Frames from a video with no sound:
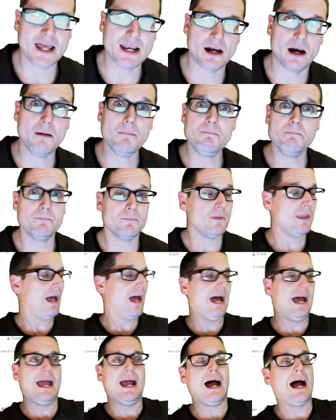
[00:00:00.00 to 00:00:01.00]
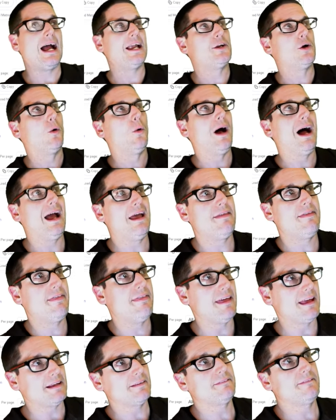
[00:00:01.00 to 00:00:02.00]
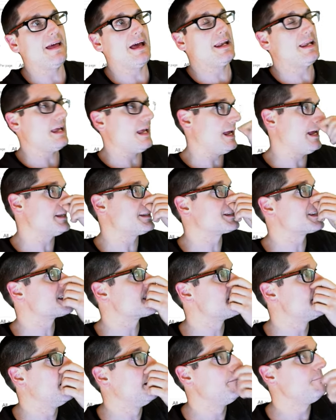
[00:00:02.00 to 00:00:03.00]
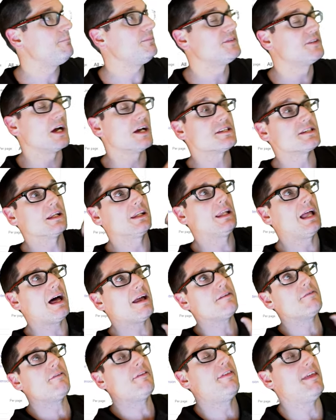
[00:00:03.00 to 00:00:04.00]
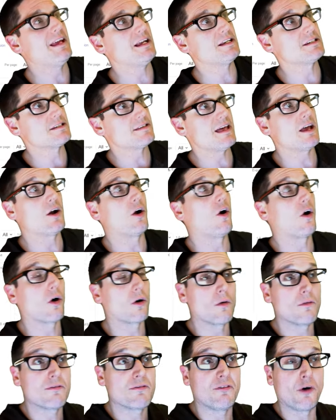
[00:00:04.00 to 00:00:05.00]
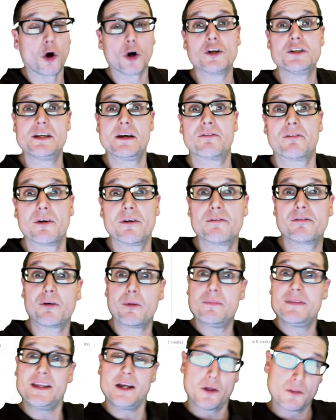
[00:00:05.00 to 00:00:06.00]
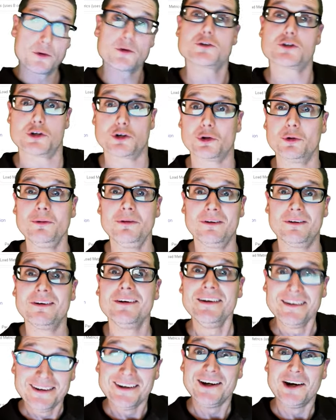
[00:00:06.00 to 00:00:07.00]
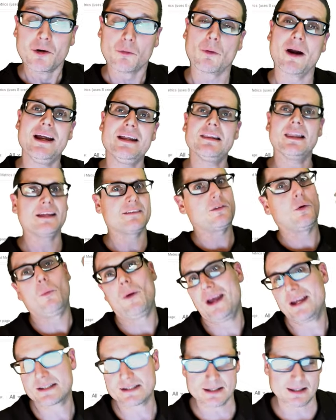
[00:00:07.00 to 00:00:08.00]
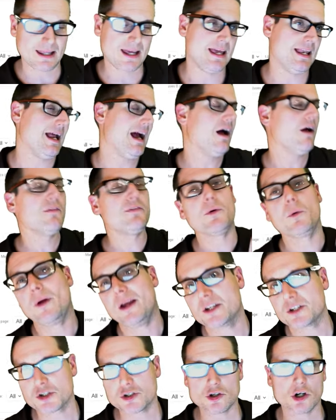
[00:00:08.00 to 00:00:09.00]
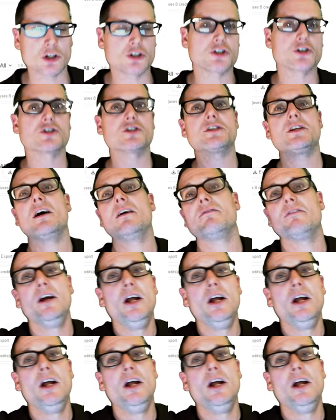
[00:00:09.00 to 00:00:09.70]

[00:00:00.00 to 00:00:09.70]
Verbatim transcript: up. I think that it's does a lot of things that are far different from the other two, right? Like the way it's laid out, the way it structures stuff.